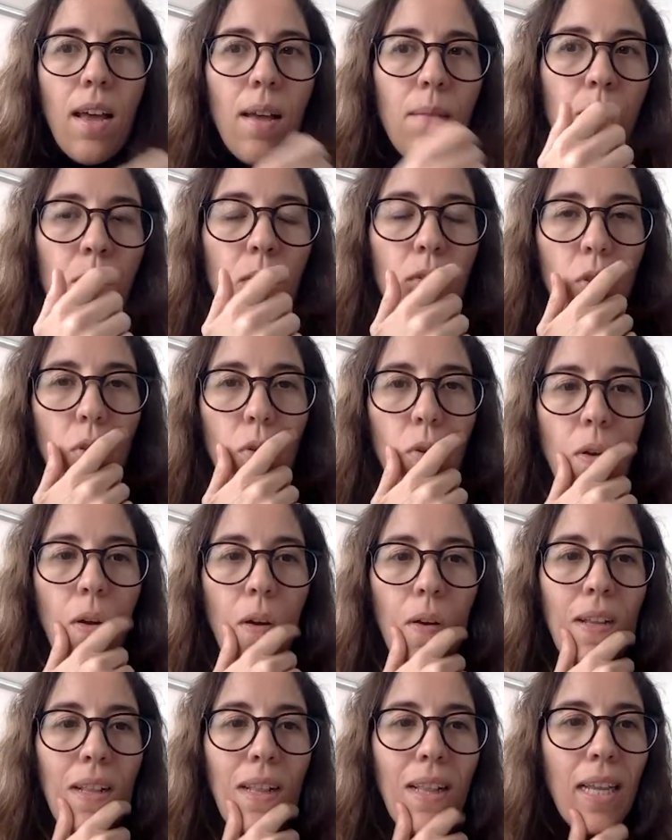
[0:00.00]
So
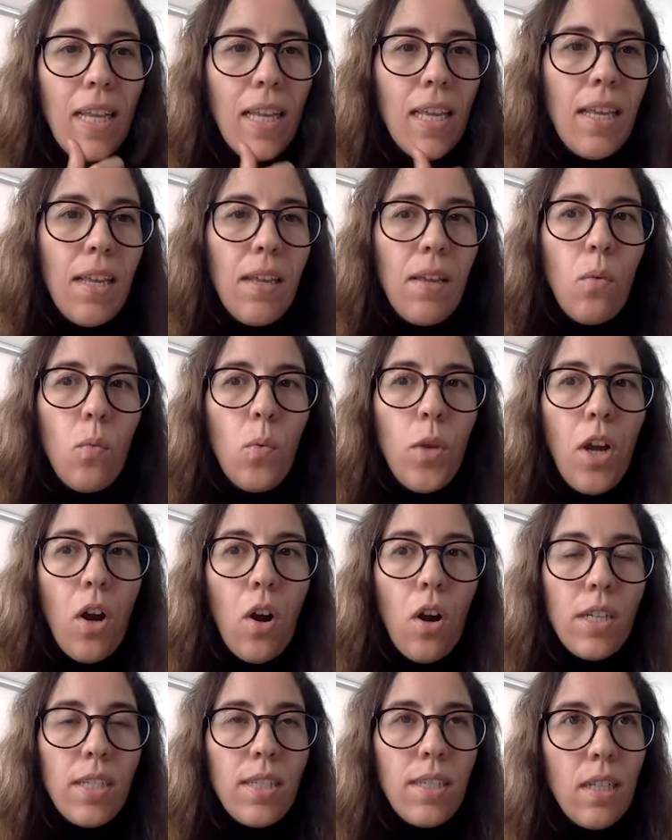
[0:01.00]
currently we
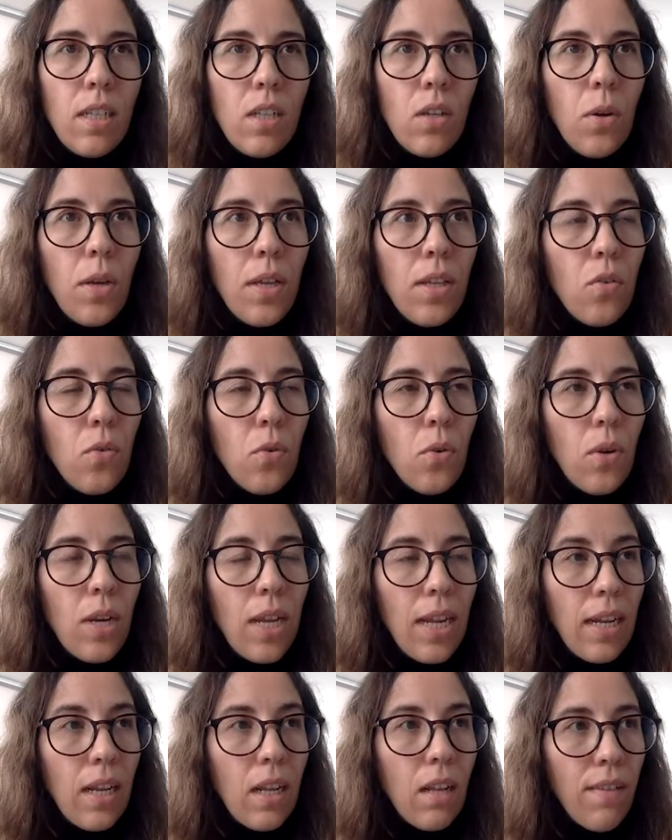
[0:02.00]
are still going through
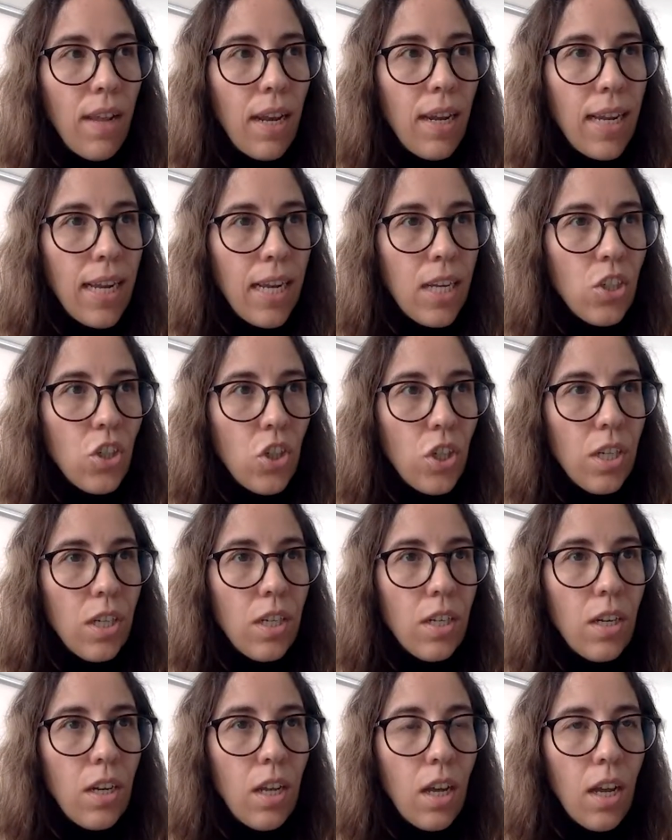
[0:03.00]
clinical
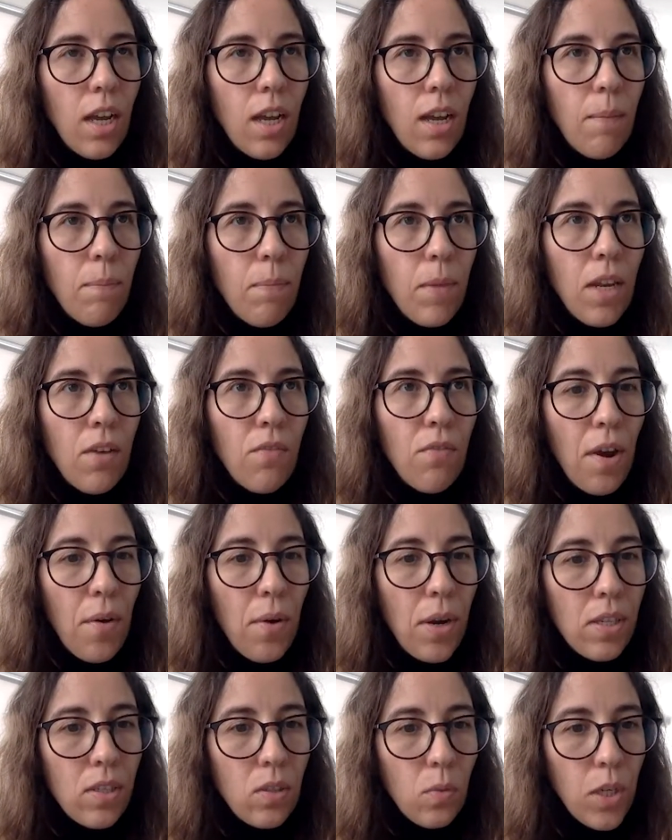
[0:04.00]
validation in
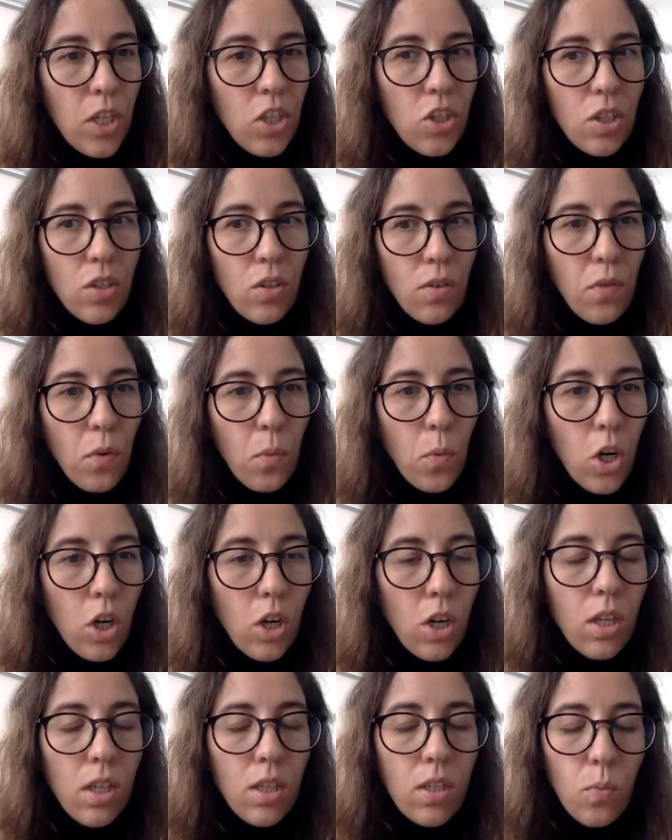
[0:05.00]
various regions of the
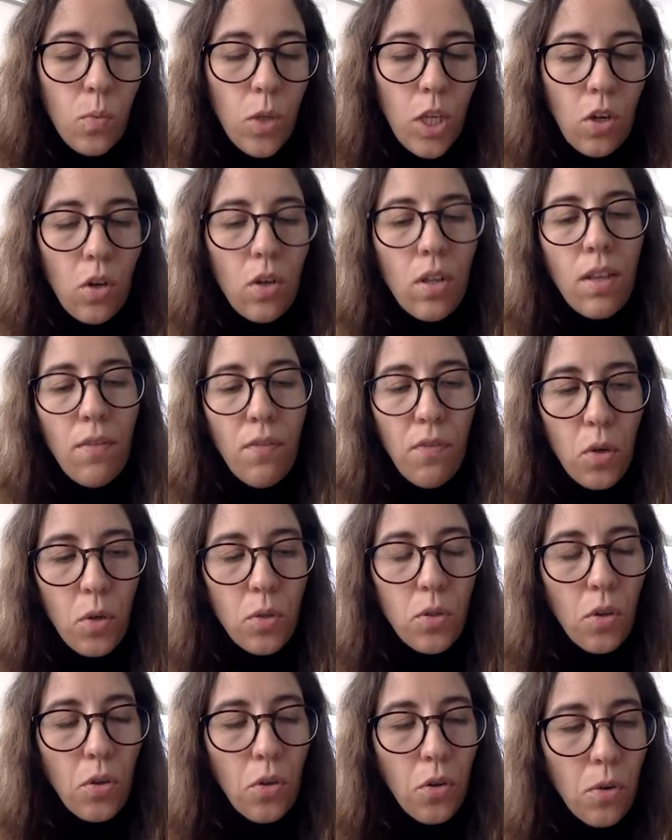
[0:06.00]
world. We currently
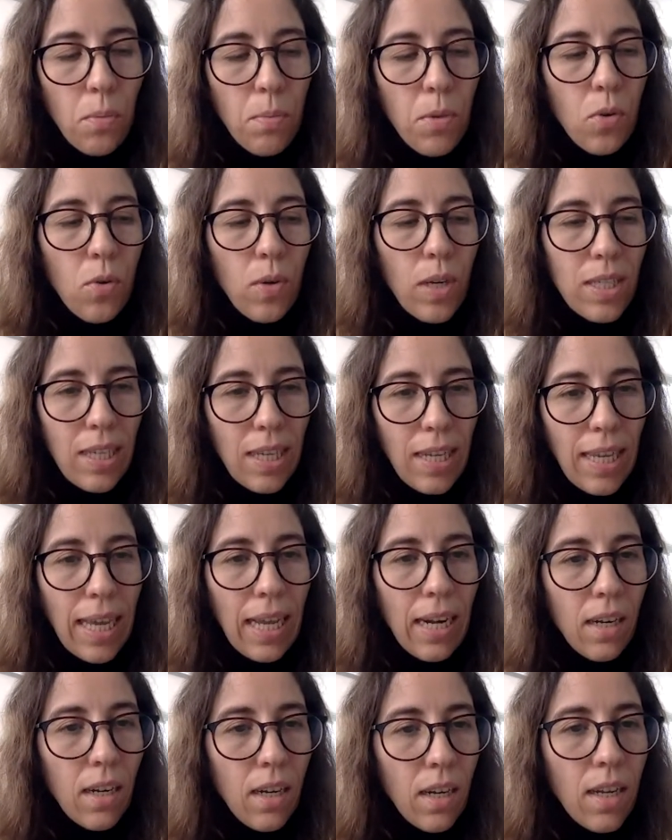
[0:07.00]
focus on Europe, the US, and
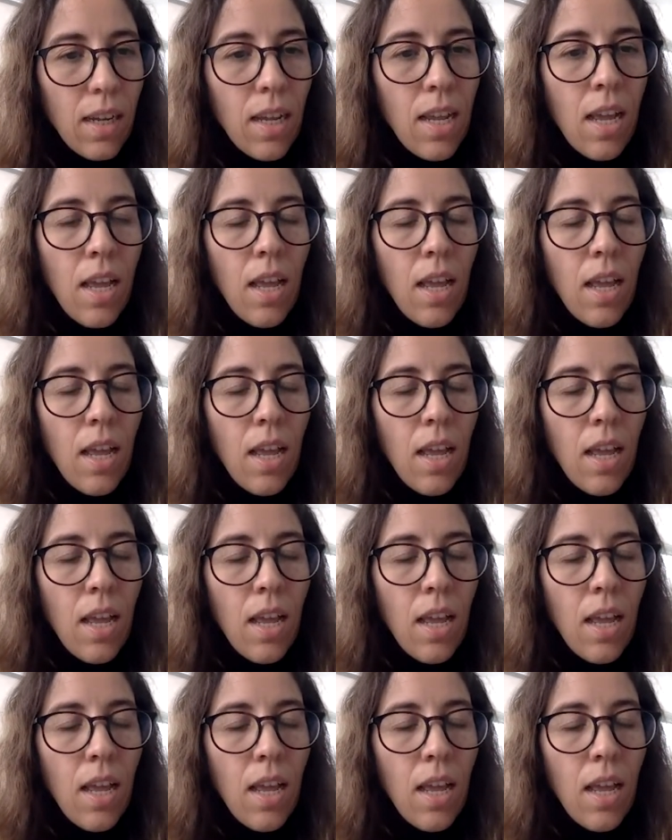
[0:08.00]
Canada.